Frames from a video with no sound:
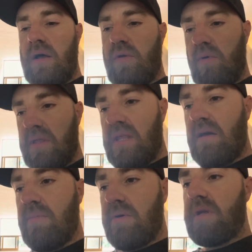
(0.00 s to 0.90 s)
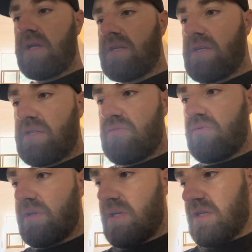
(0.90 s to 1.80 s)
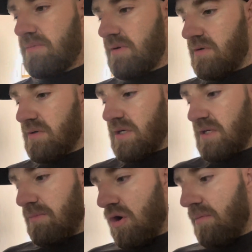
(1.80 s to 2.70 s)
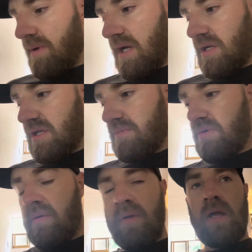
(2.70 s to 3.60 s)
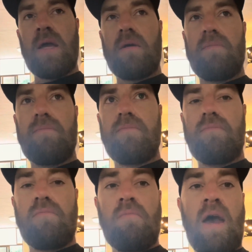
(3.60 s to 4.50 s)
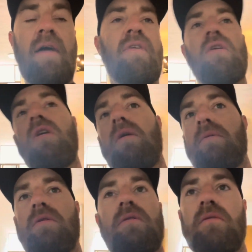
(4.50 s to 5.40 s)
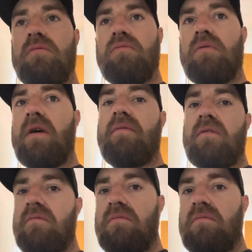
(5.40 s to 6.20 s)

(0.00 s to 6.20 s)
The one thing about it is there's a small beach. It's probably like half a kilometer or whatever.